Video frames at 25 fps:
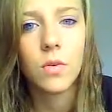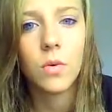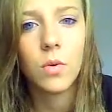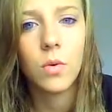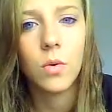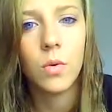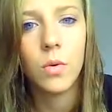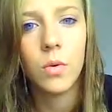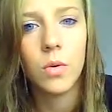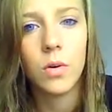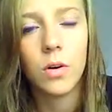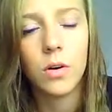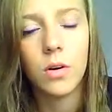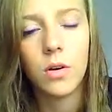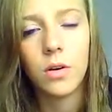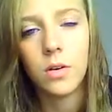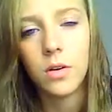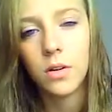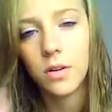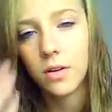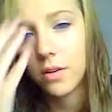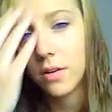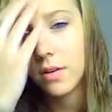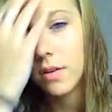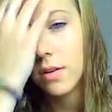or
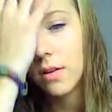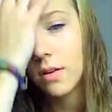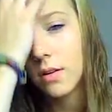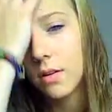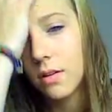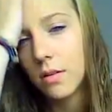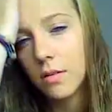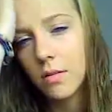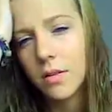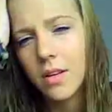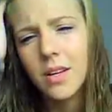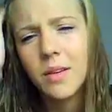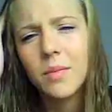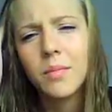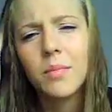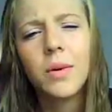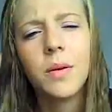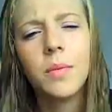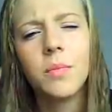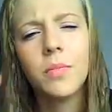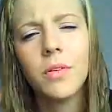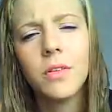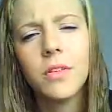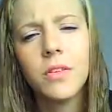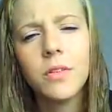like my
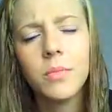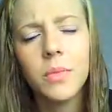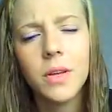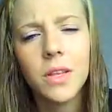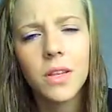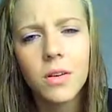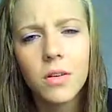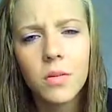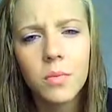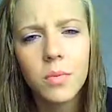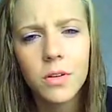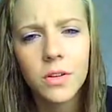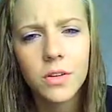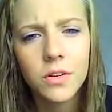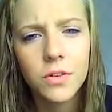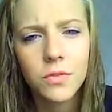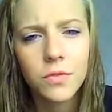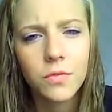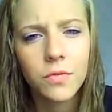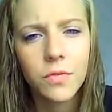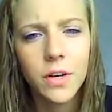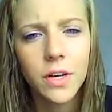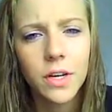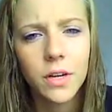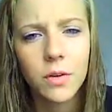little brother's
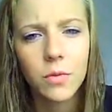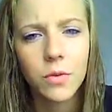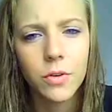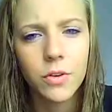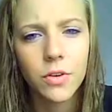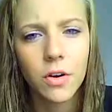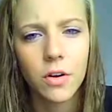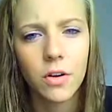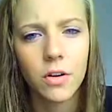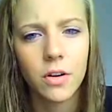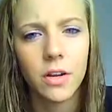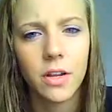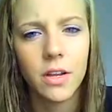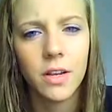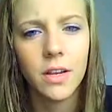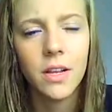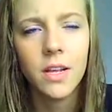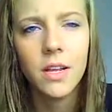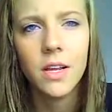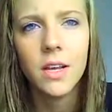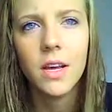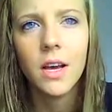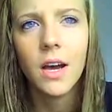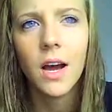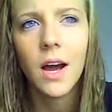freaking retarded.
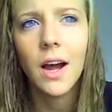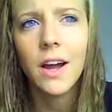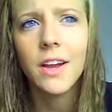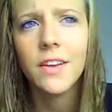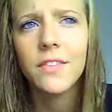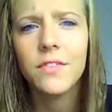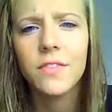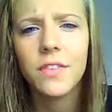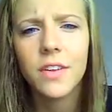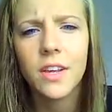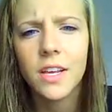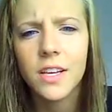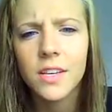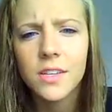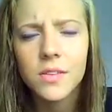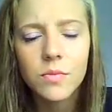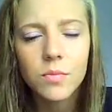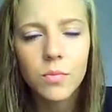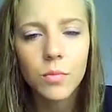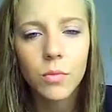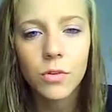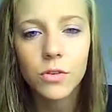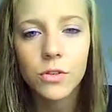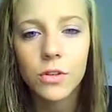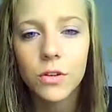
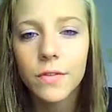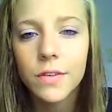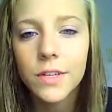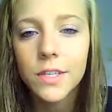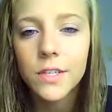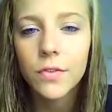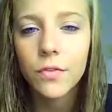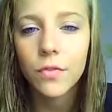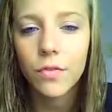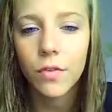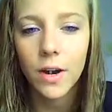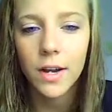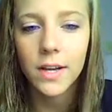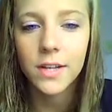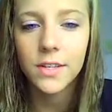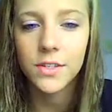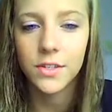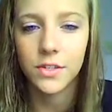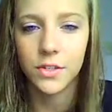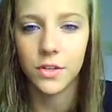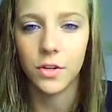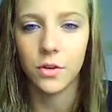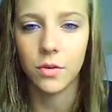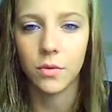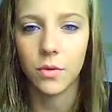Most of his friends
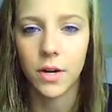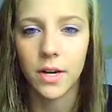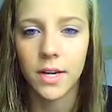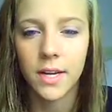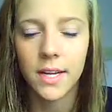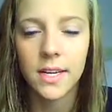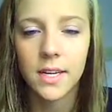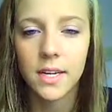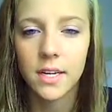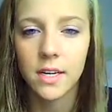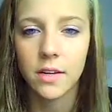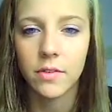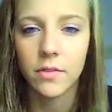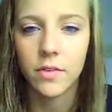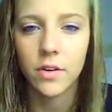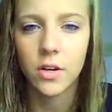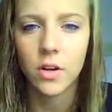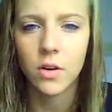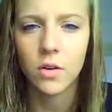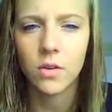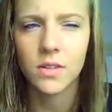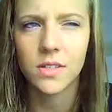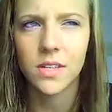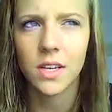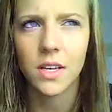knew, and he didn't even
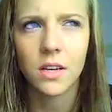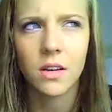know.